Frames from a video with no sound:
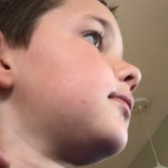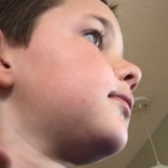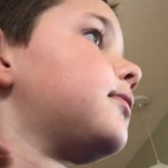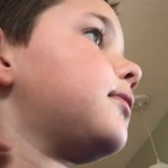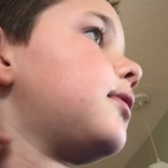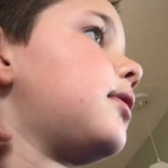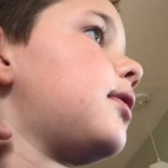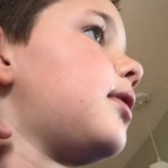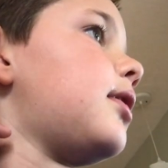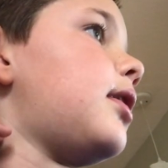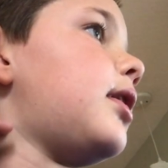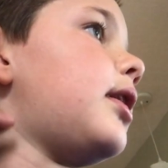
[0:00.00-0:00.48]
Yeah.
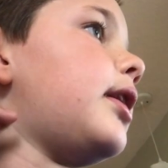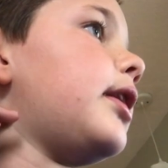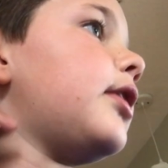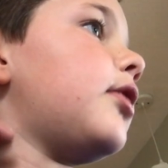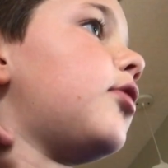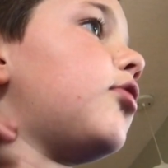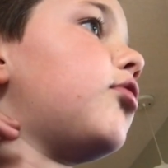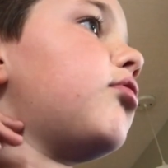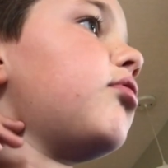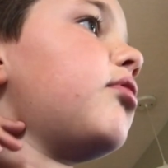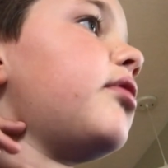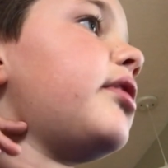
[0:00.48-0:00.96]
I
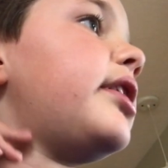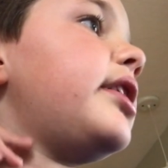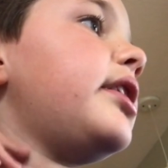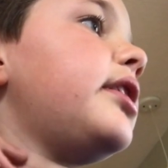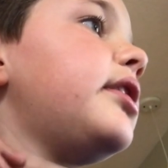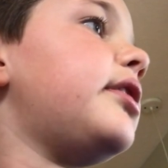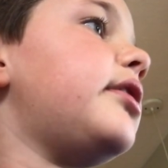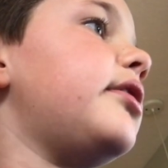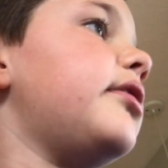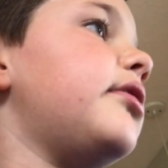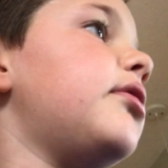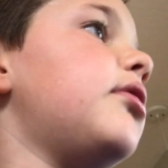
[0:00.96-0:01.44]

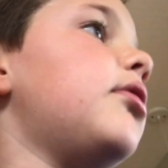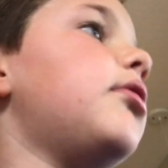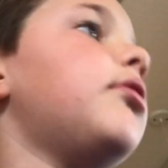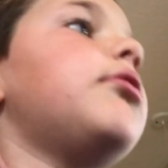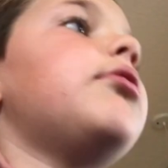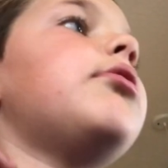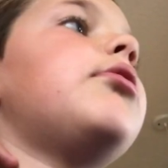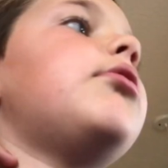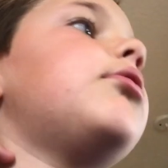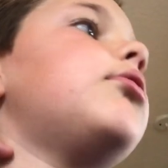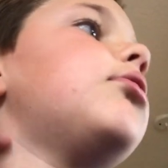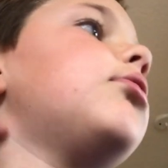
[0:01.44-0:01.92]

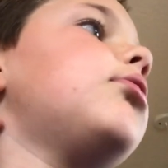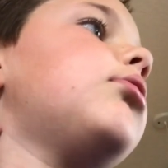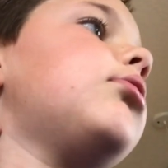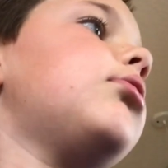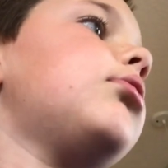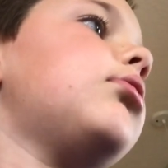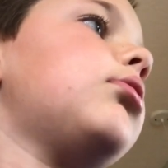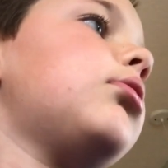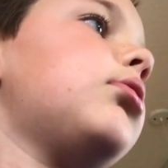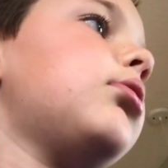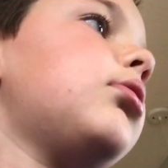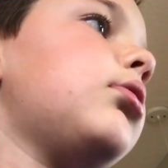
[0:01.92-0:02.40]
want you
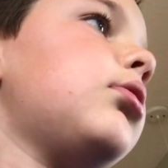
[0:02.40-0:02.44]
juggling